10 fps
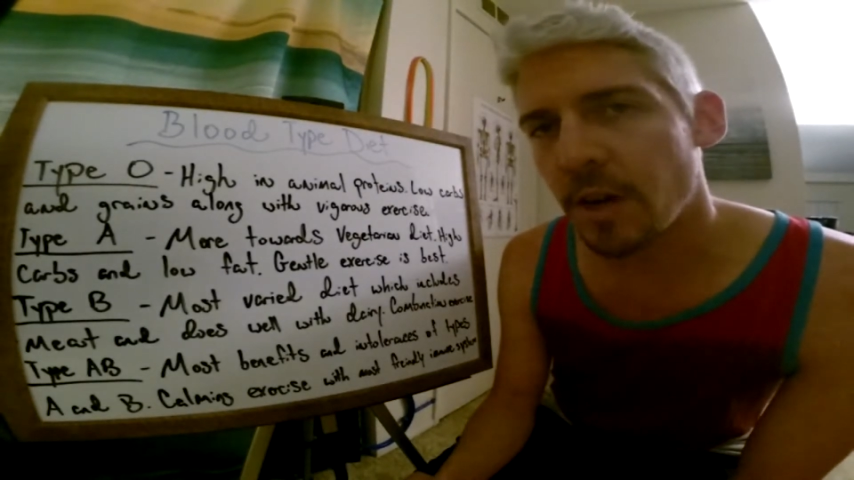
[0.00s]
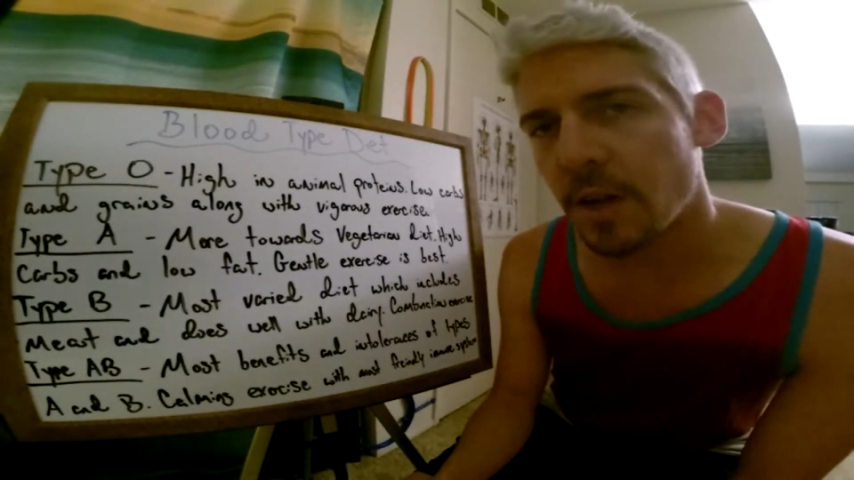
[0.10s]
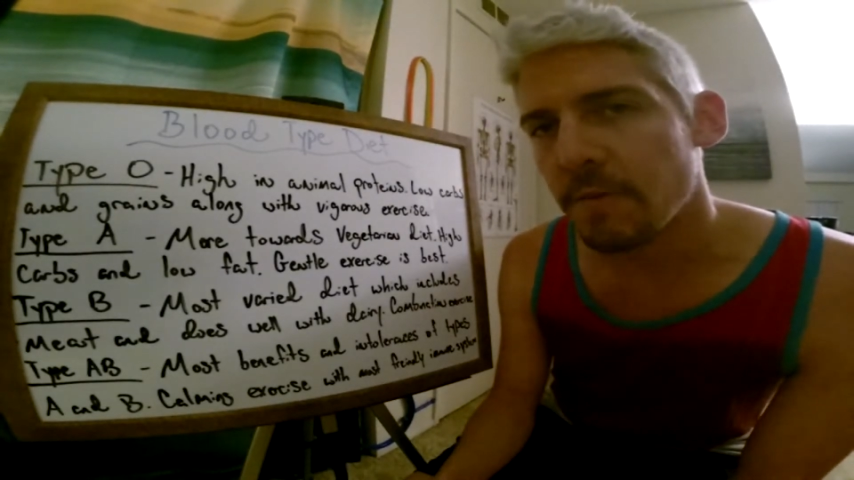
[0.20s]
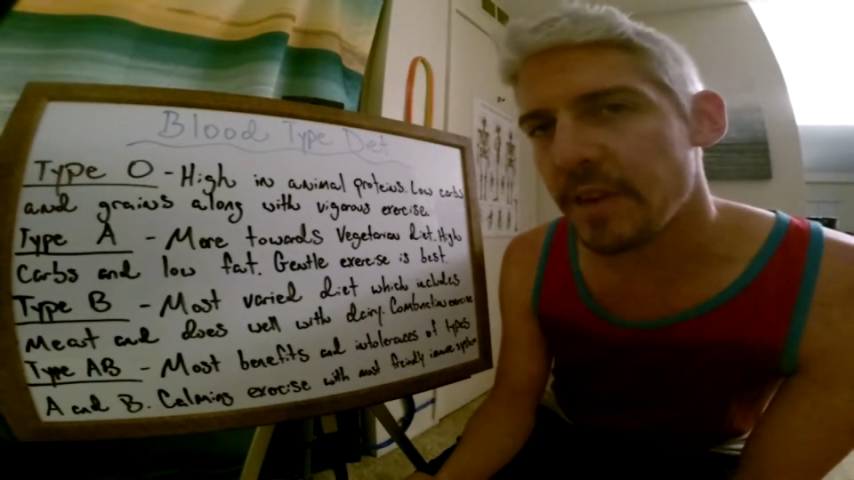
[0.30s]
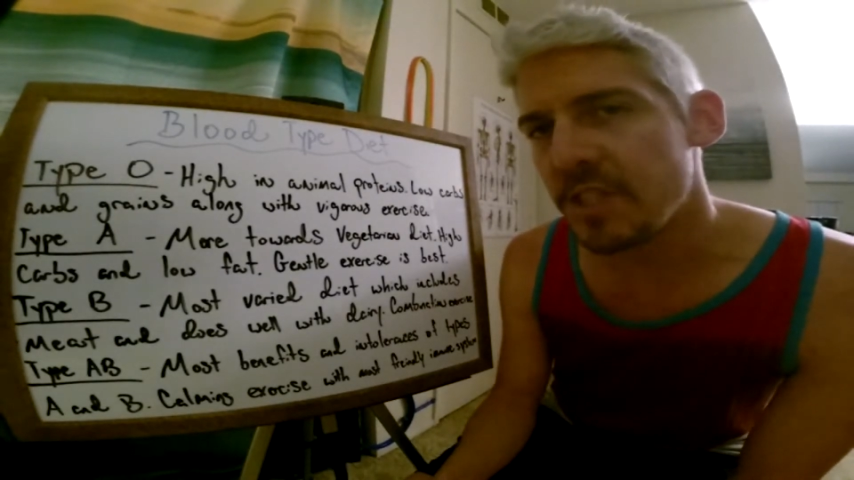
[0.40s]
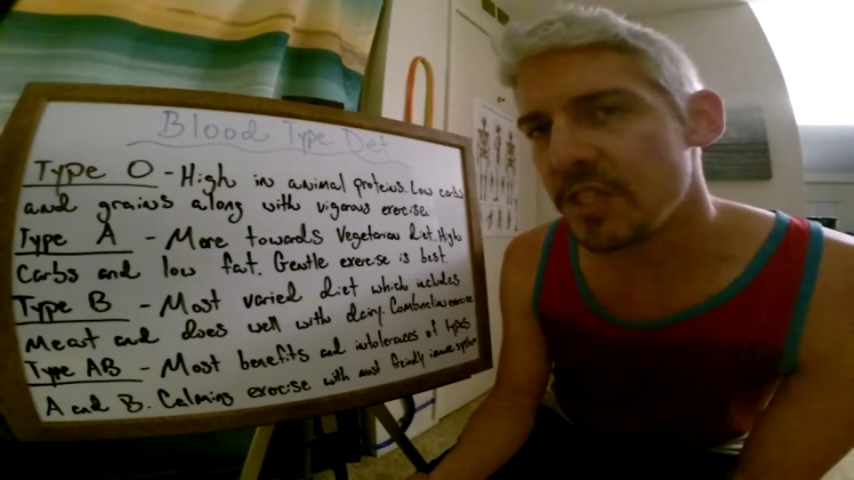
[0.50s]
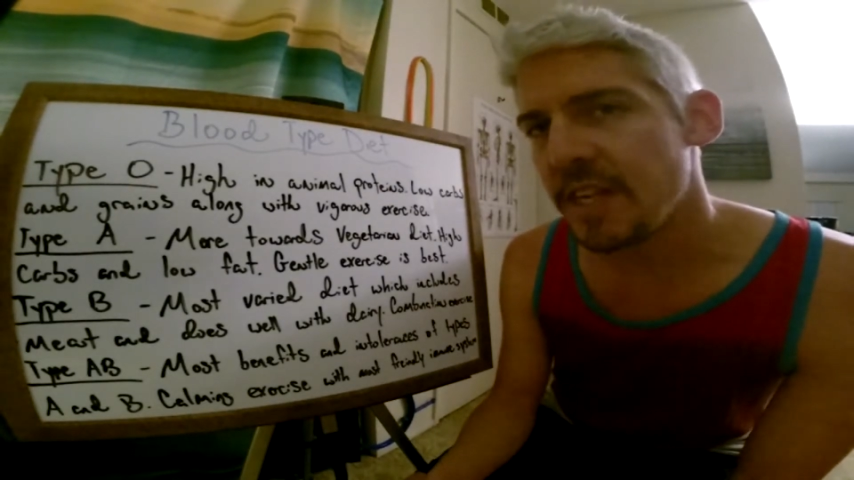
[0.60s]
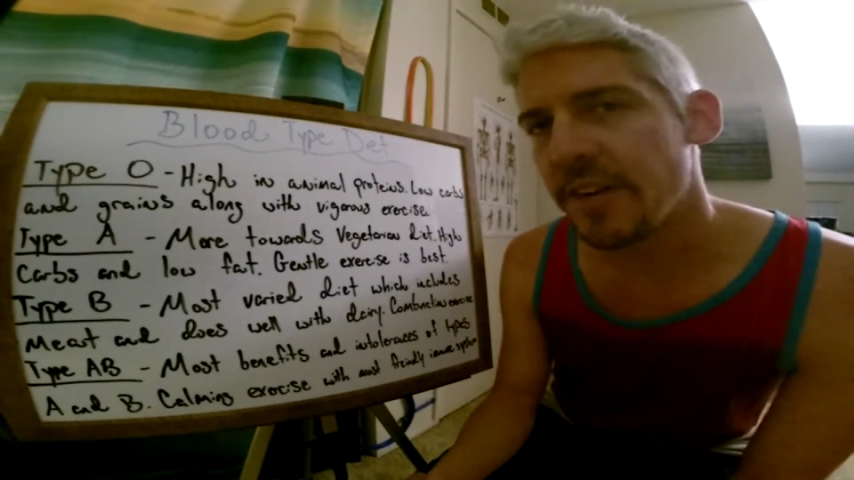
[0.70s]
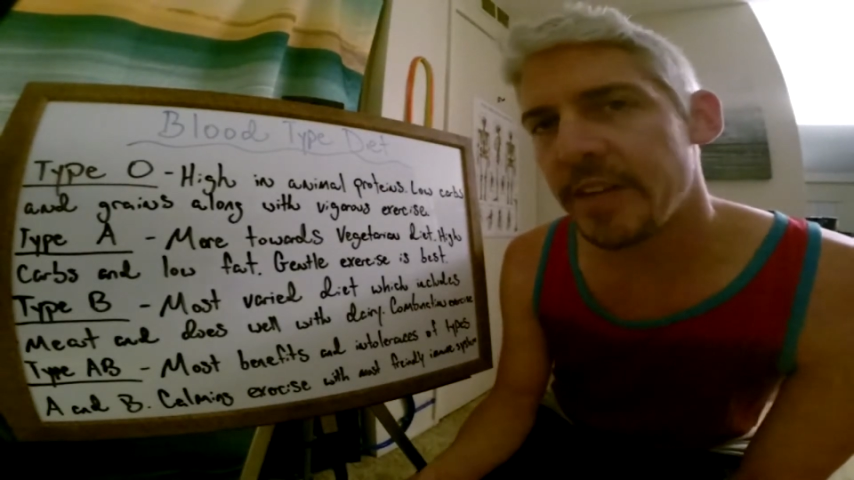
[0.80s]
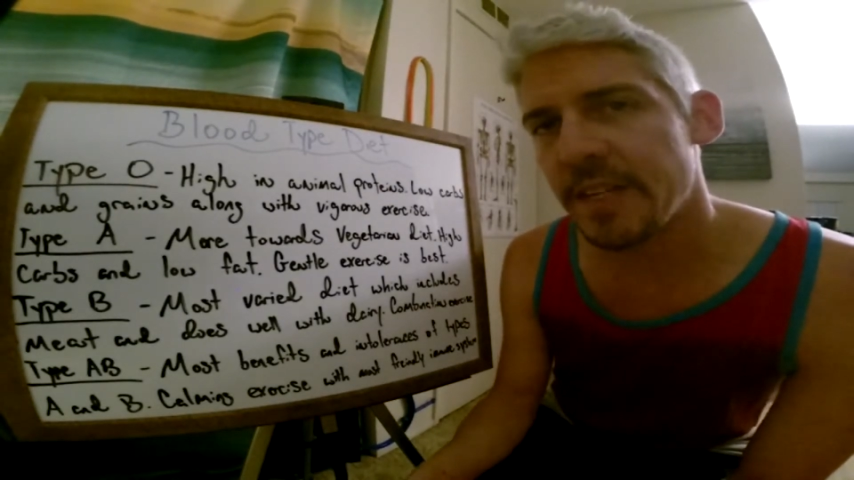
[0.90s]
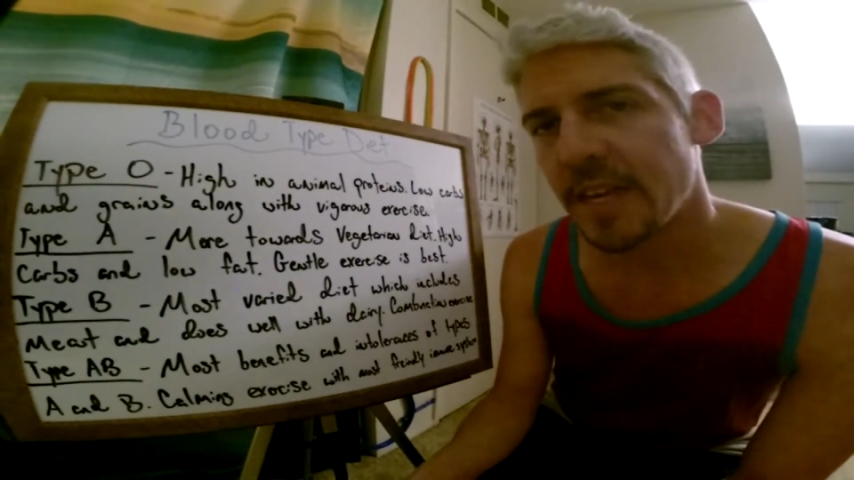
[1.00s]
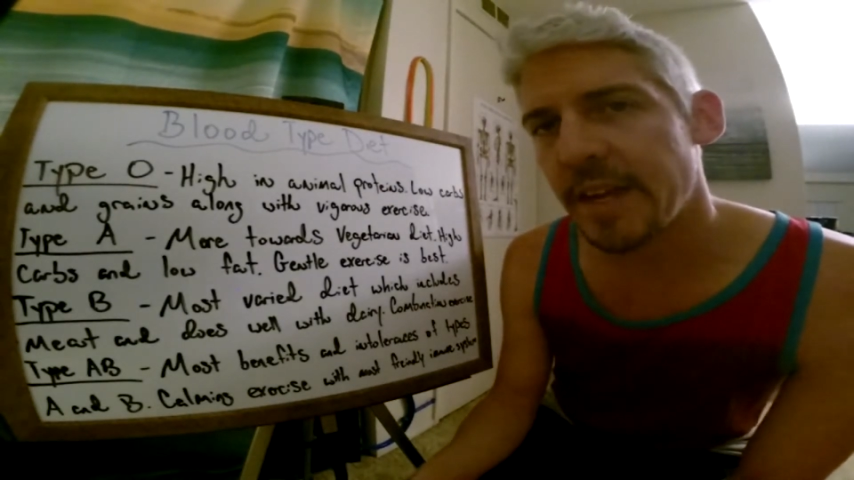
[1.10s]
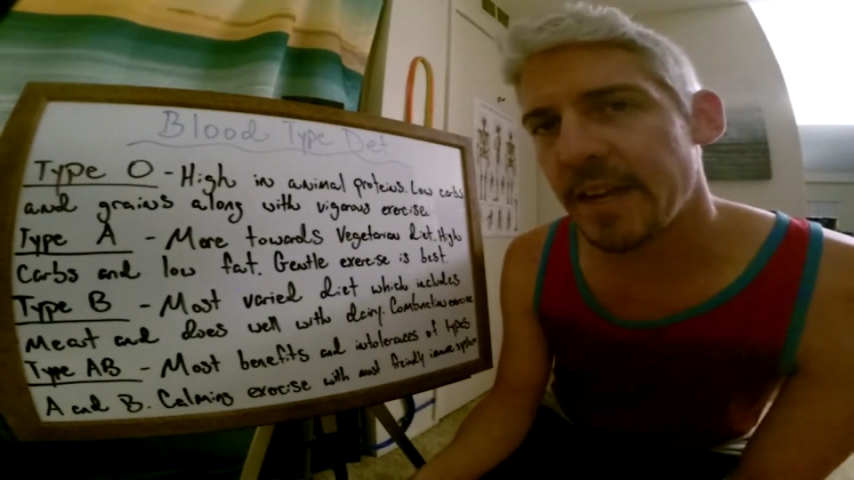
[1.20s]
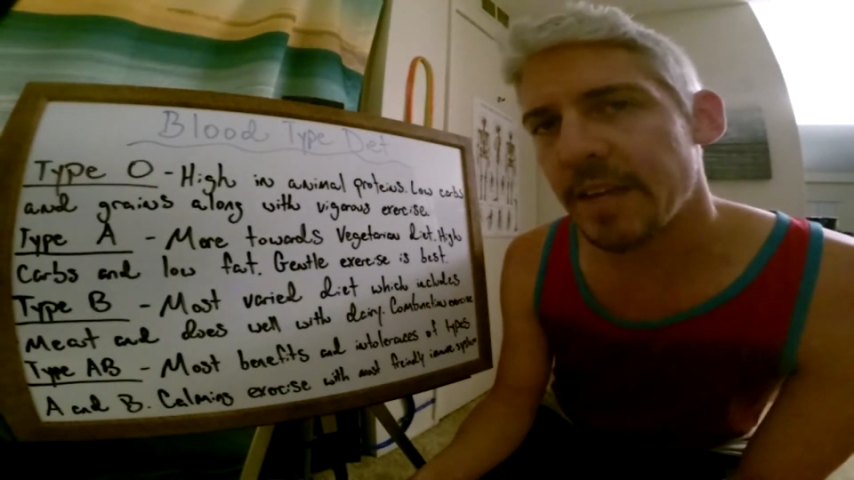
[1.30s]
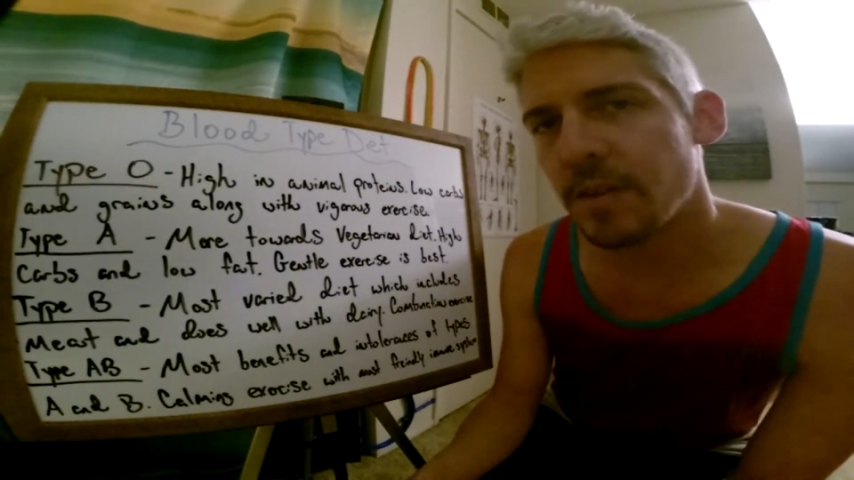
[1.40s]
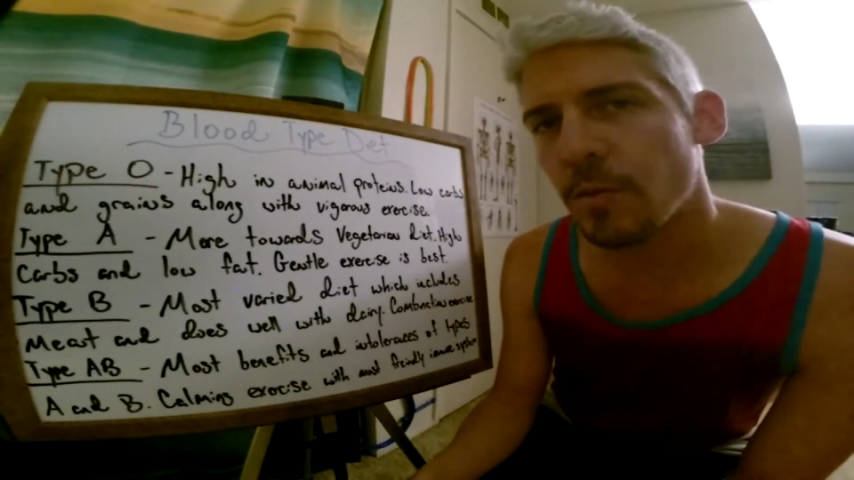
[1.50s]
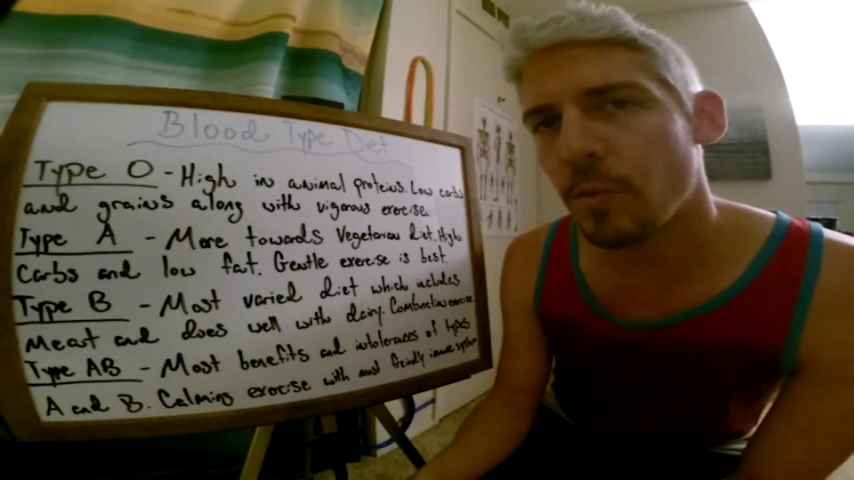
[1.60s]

on a vegetarian diet,